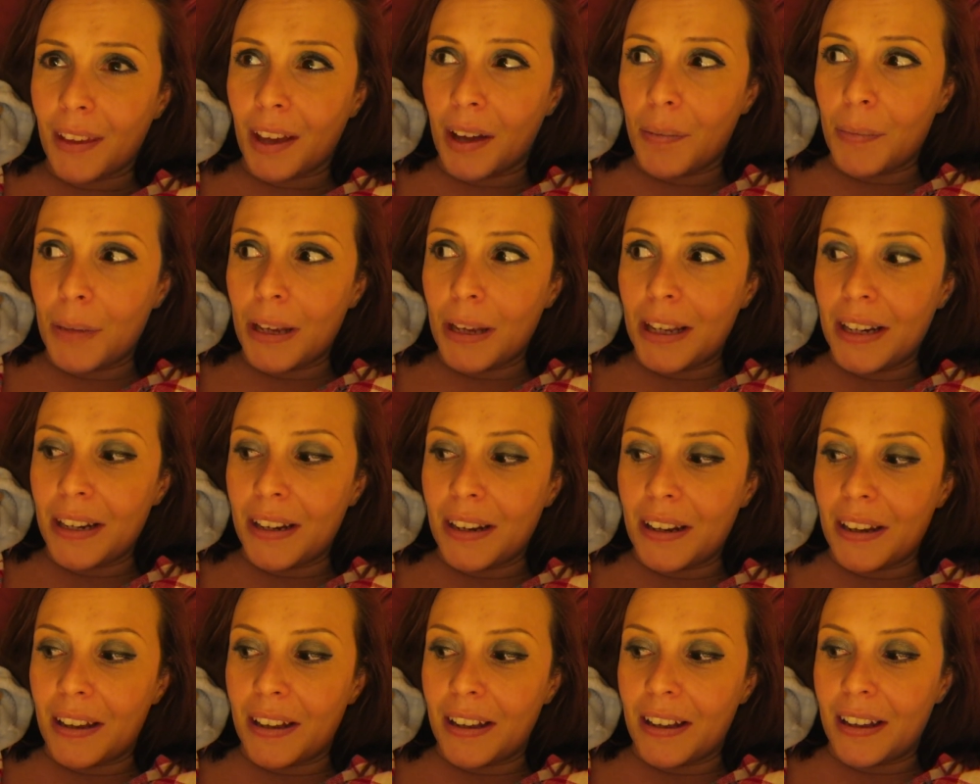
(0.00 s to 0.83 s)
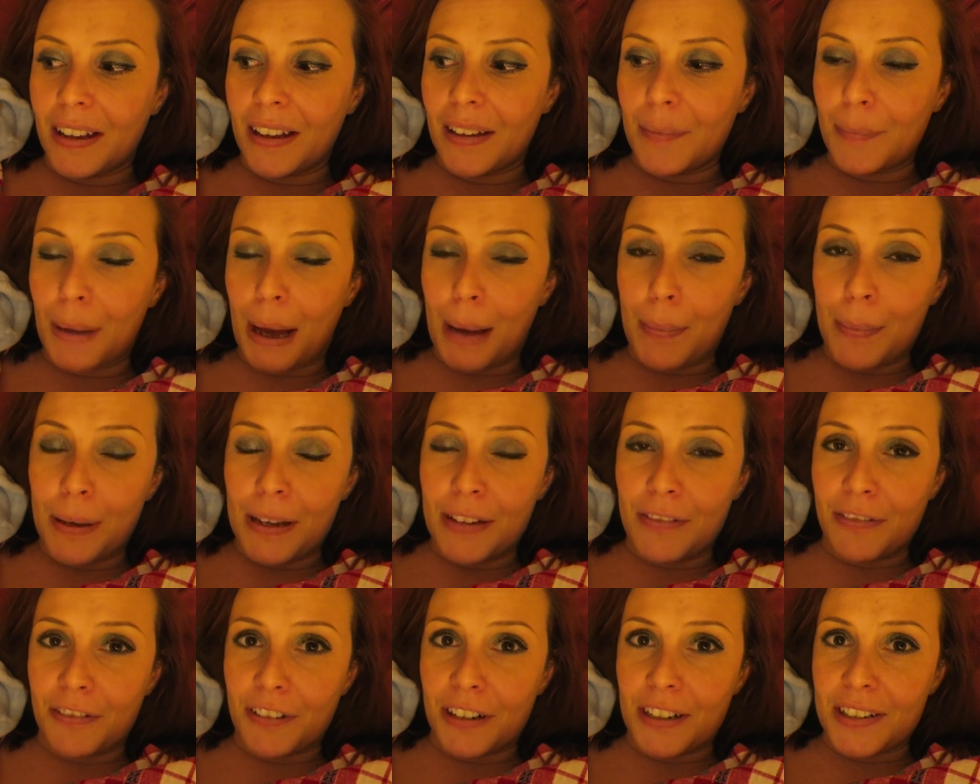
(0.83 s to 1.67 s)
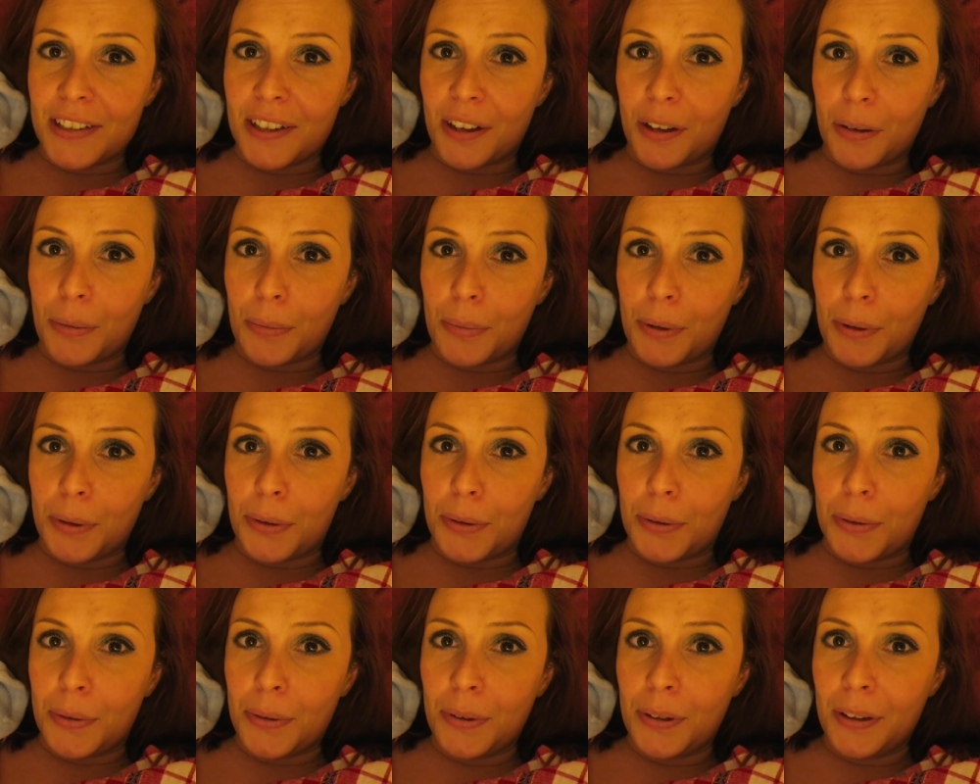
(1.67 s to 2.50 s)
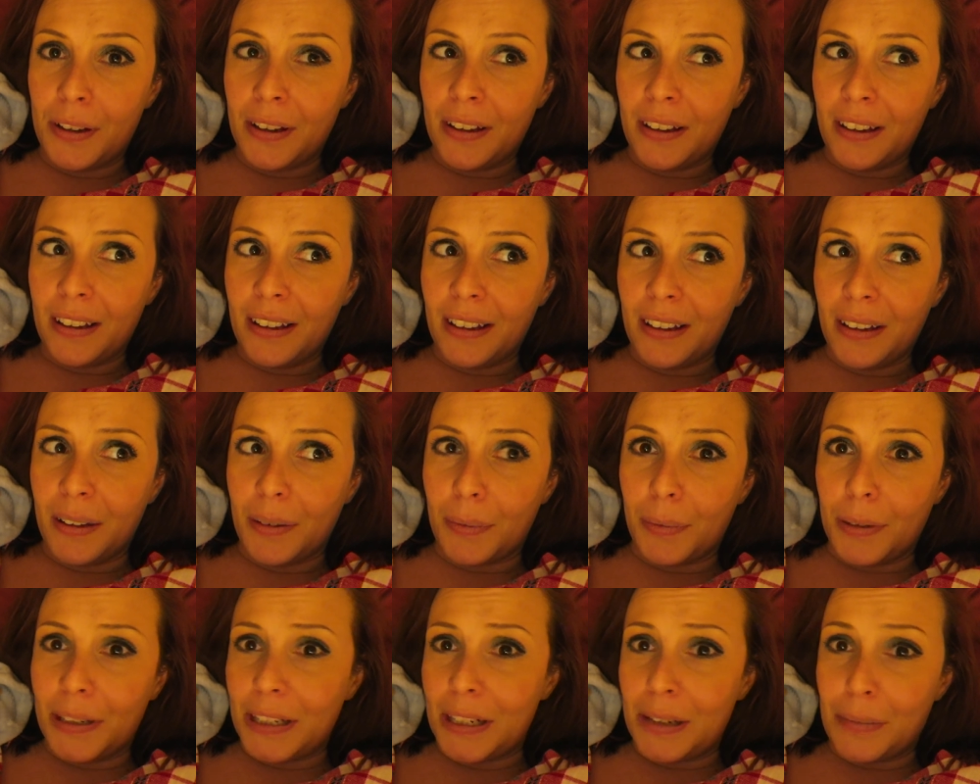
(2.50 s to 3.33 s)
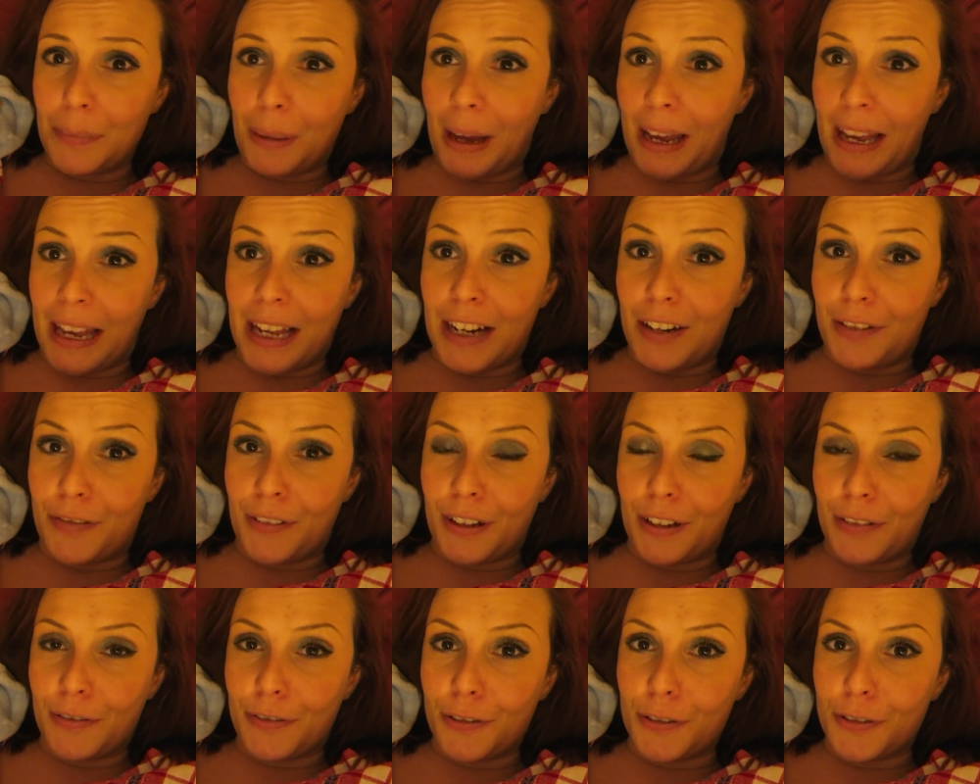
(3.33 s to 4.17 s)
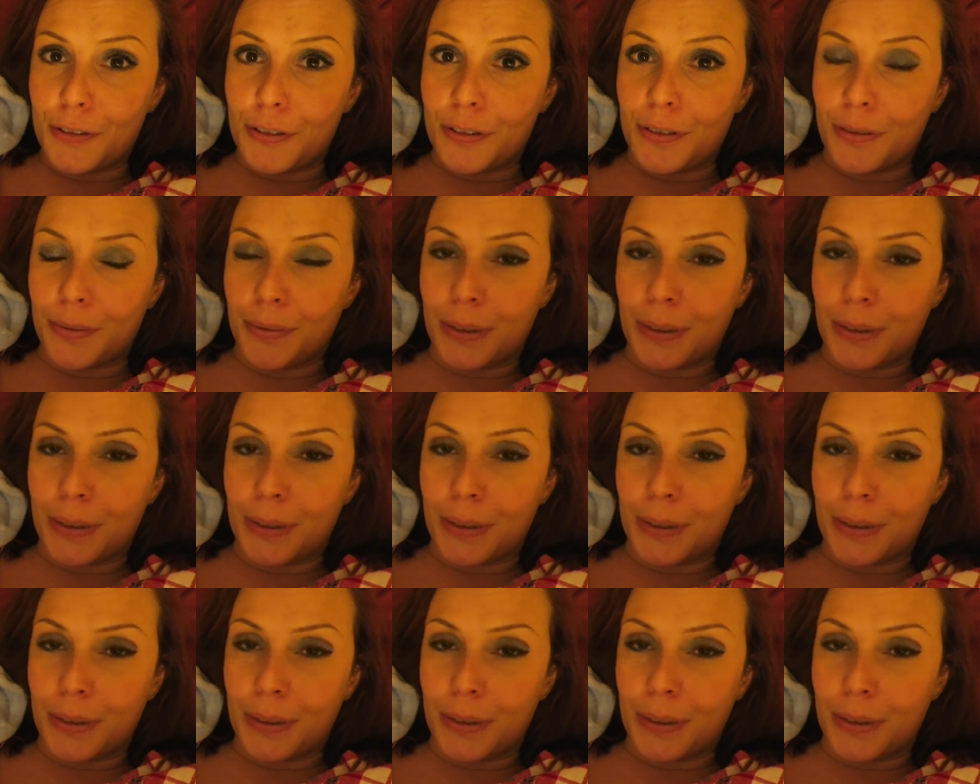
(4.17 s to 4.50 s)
I mean, Bappy, for example, we didn't pay anything for.